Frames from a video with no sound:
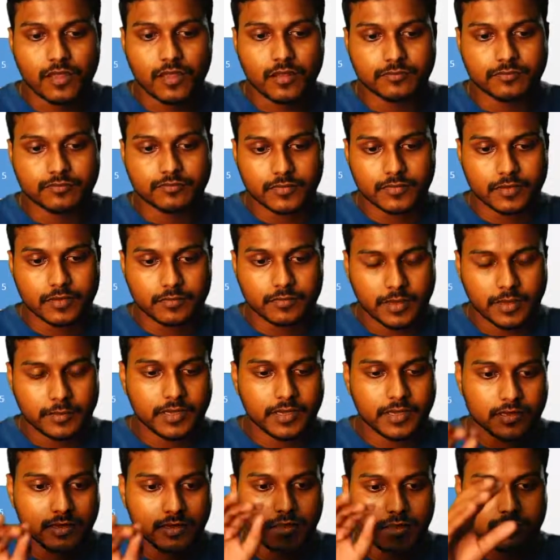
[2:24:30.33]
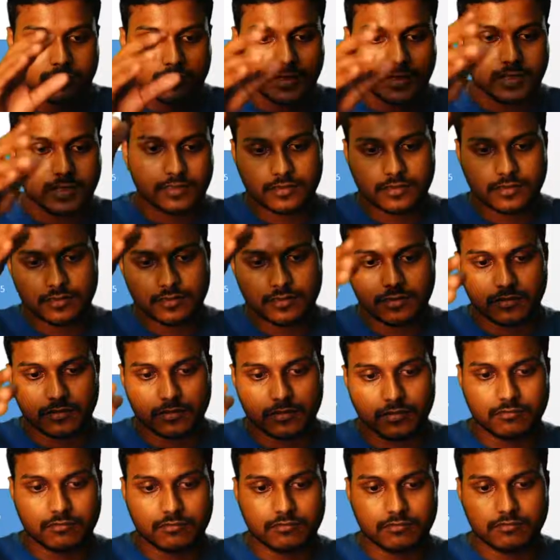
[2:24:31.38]
maybe this
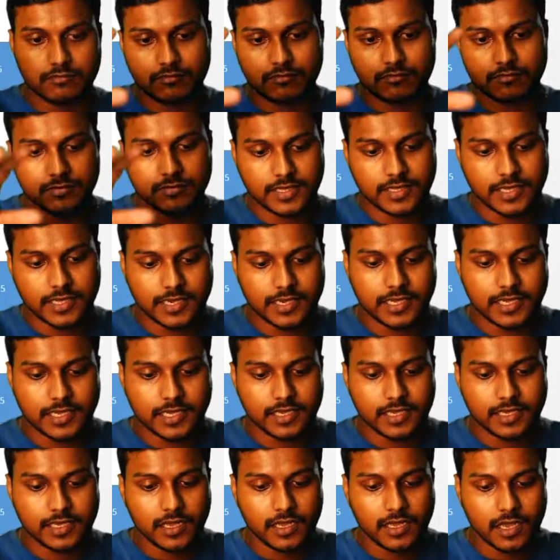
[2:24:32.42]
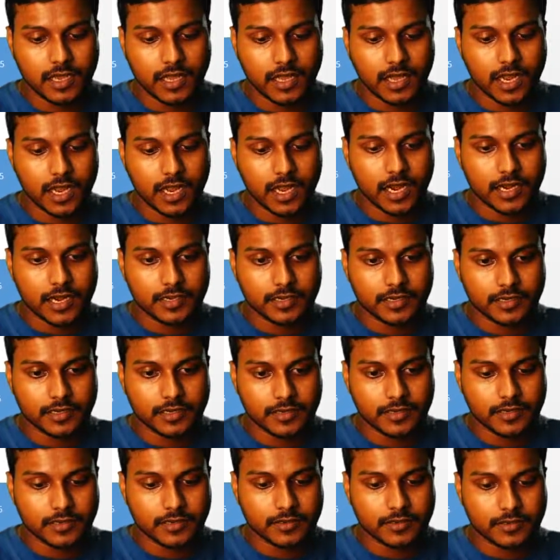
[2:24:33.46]
Delhi and
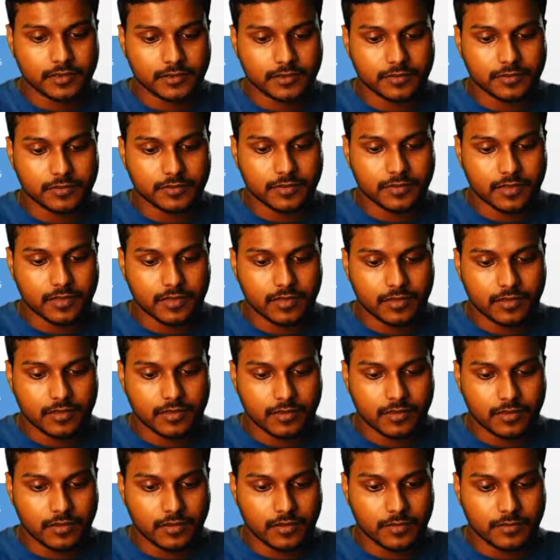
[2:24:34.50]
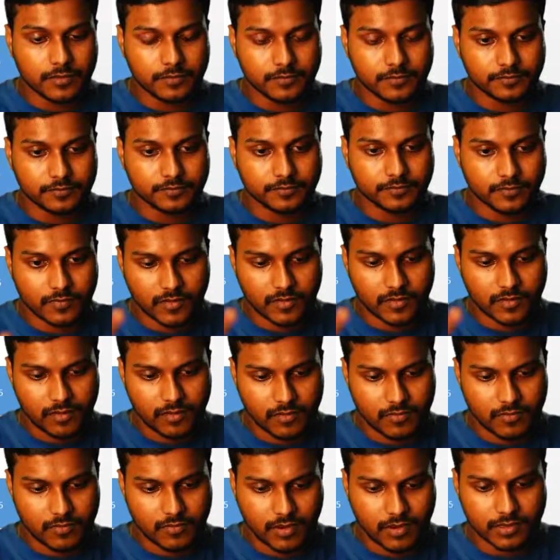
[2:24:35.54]
um, what
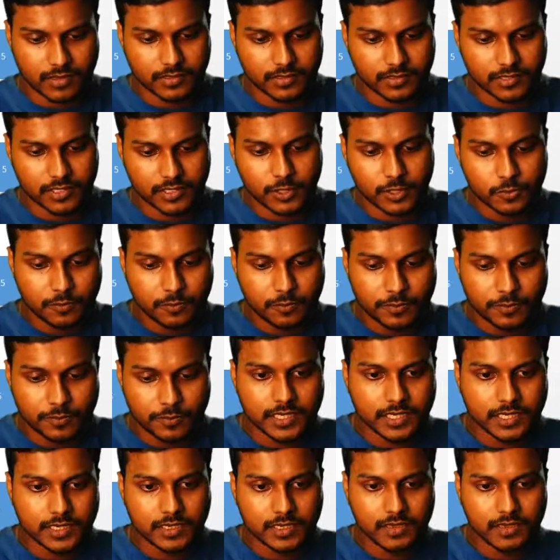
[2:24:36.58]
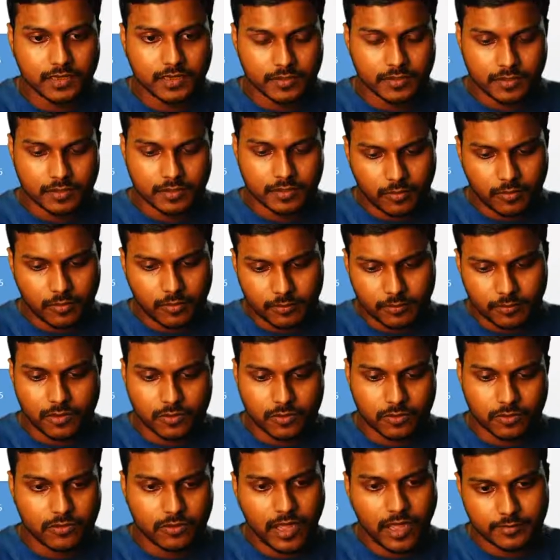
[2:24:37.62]
else? UP, not metro, I'm
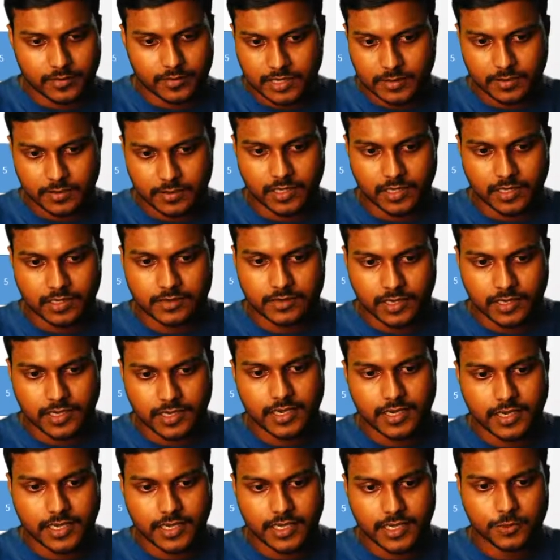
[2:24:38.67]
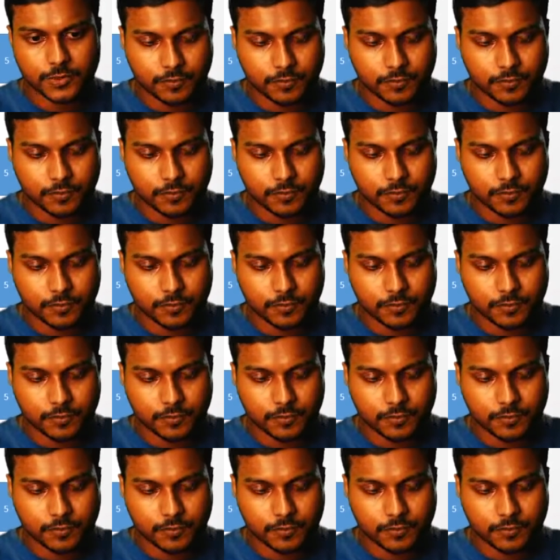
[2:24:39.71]
just keeping this. Delhi, UP,